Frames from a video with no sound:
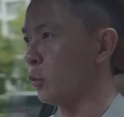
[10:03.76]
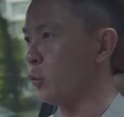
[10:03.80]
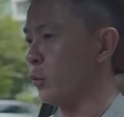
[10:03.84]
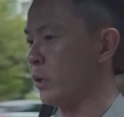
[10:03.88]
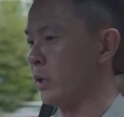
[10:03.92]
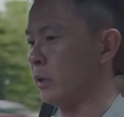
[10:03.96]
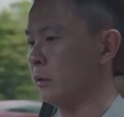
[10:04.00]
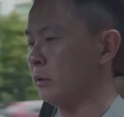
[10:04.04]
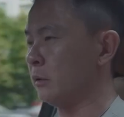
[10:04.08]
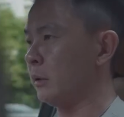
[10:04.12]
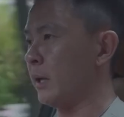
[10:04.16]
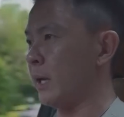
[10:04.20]
the
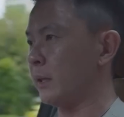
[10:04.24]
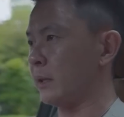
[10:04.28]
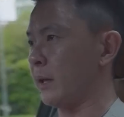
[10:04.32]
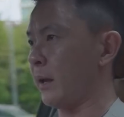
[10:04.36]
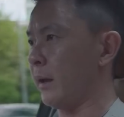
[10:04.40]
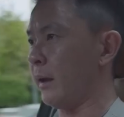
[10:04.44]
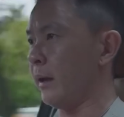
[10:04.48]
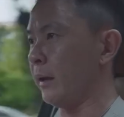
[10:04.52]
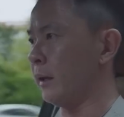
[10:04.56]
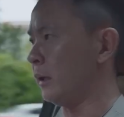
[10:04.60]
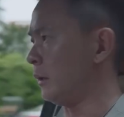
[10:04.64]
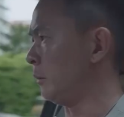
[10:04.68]
wheel at the
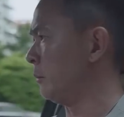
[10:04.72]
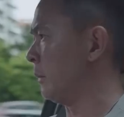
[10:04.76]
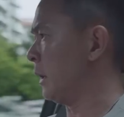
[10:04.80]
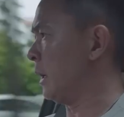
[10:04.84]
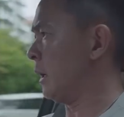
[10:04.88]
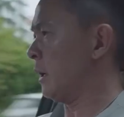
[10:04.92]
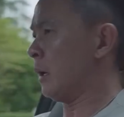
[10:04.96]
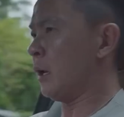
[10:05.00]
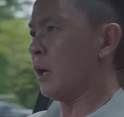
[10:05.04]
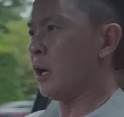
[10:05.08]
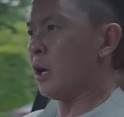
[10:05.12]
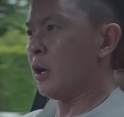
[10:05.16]
helm.
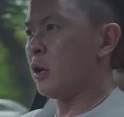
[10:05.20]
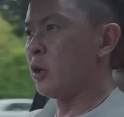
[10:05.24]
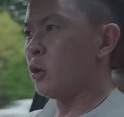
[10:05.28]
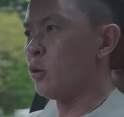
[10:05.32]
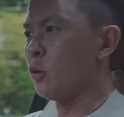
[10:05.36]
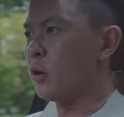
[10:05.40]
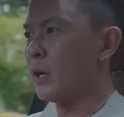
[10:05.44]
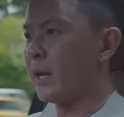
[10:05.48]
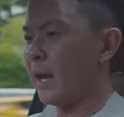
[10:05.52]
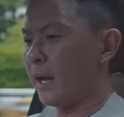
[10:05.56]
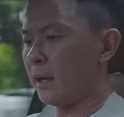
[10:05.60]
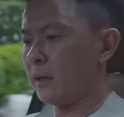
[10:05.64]

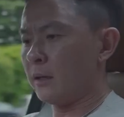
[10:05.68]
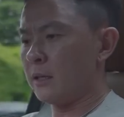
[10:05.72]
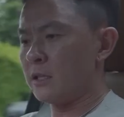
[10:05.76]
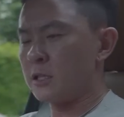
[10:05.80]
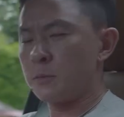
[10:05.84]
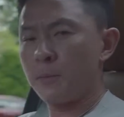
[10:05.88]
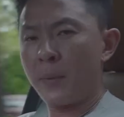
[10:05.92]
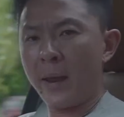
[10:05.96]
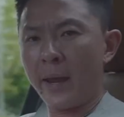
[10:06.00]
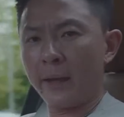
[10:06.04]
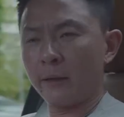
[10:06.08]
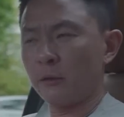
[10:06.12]
You get this
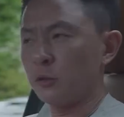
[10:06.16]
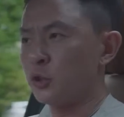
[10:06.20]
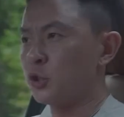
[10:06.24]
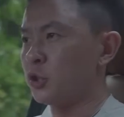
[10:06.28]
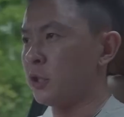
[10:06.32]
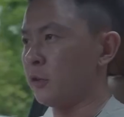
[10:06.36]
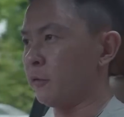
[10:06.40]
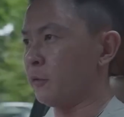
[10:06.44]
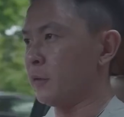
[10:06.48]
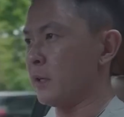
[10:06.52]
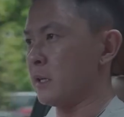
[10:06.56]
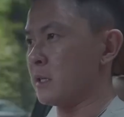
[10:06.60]
pedal
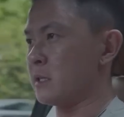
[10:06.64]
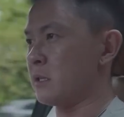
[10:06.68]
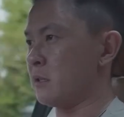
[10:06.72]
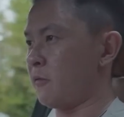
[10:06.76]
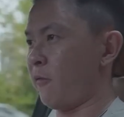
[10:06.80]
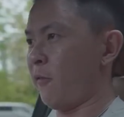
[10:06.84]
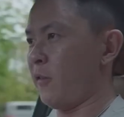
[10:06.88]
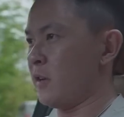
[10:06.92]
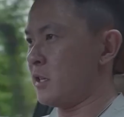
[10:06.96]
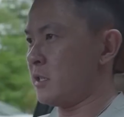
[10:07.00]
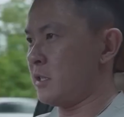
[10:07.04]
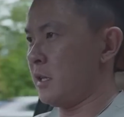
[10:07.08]
shifters.
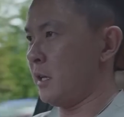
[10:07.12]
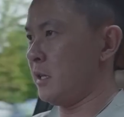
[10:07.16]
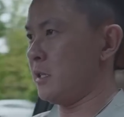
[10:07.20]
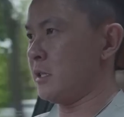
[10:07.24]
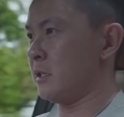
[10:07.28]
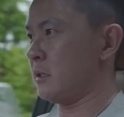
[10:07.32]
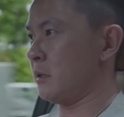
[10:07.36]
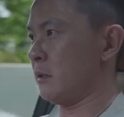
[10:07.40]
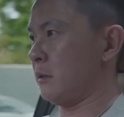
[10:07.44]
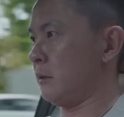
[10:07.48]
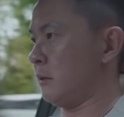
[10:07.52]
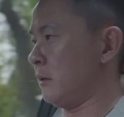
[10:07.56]
First
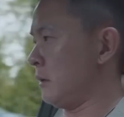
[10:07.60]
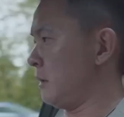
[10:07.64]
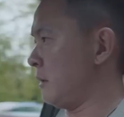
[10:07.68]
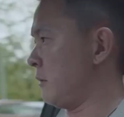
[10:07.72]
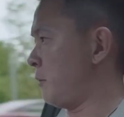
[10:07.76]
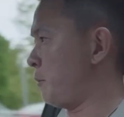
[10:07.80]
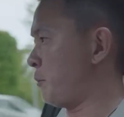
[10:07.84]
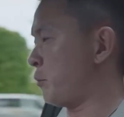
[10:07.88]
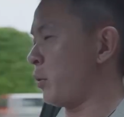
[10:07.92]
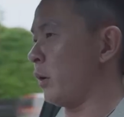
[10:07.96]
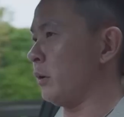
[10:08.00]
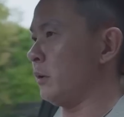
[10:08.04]
thing,
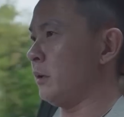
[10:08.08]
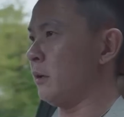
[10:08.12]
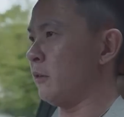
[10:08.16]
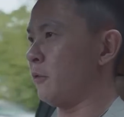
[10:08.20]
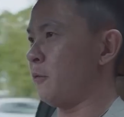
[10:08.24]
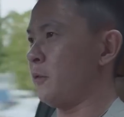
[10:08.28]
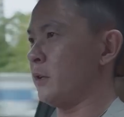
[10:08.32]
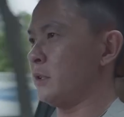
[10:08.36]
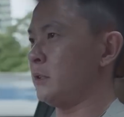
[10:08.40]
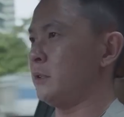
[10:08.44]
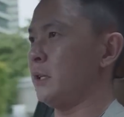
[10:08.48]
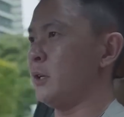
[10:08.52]
probably the
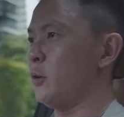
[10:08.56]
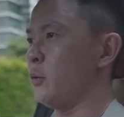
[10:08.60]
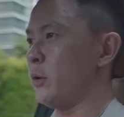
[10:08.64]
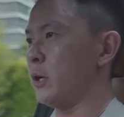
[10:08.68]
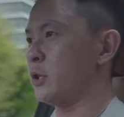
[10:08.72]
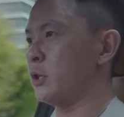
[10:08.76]
first thing you